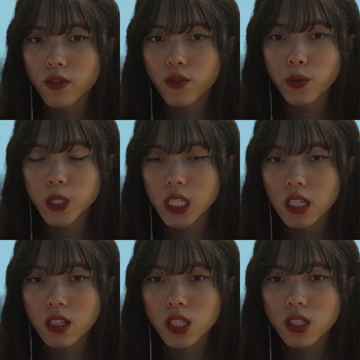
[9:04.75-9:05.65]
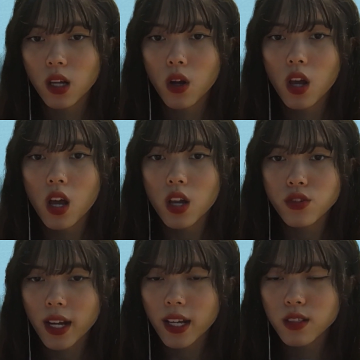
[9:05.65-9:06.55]
routine, so
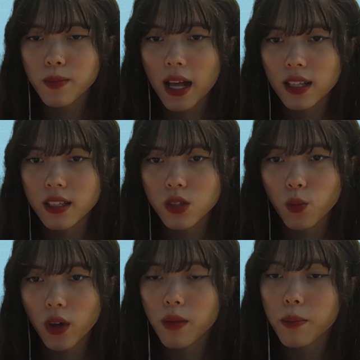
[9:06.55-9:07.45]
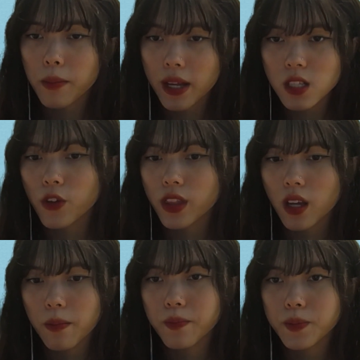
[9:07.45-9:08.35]
trying to balance what's best for
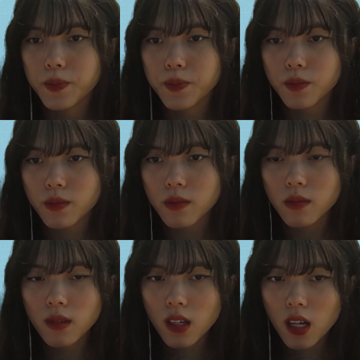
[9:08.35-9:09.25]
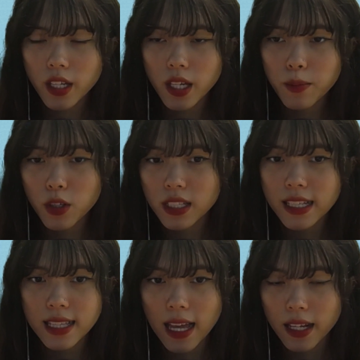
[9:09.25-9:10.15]
them, Kimberly
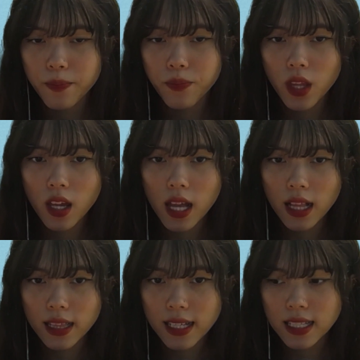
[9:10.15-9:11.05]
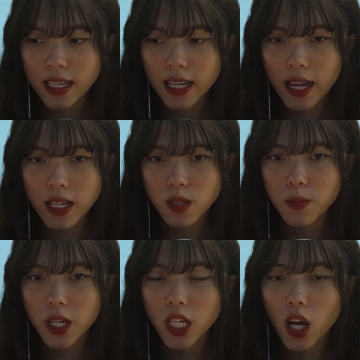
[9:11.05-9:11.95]
said. Lexi has
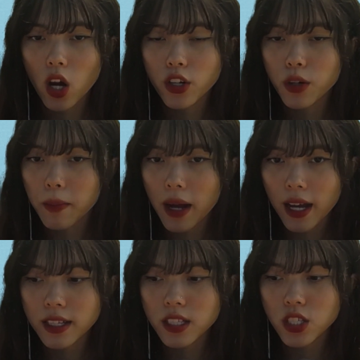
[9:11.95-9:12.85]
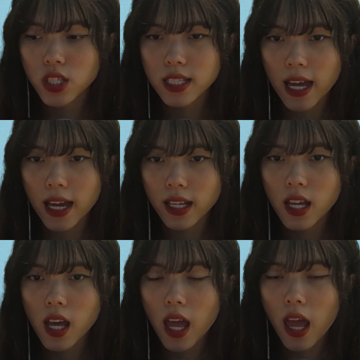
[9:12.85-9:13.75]
been on her mind, she said,
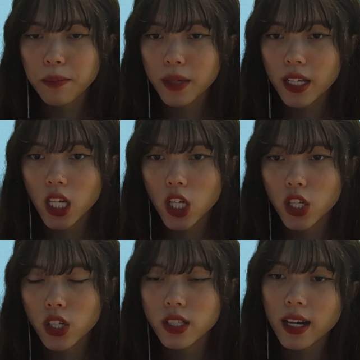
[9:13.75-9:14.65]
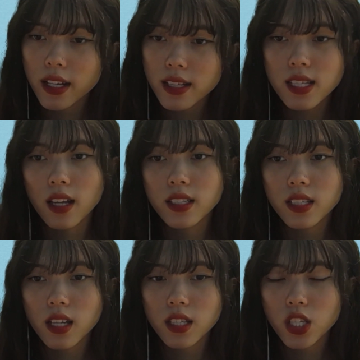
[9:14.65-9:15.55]
and meeting her youngest
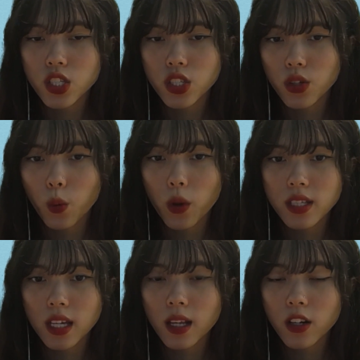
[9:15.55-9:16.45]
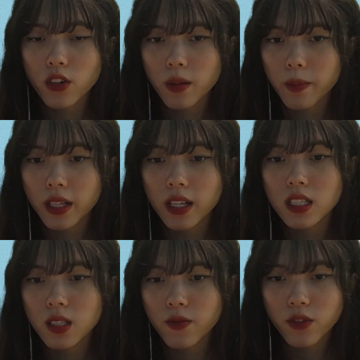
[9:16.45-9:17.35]
son's teacher was incredibly
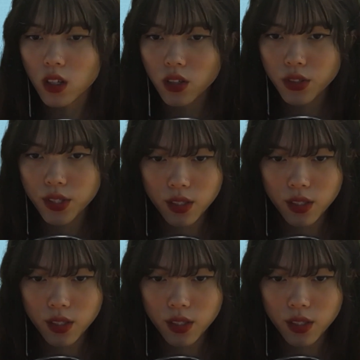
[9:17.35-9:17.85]
difficult.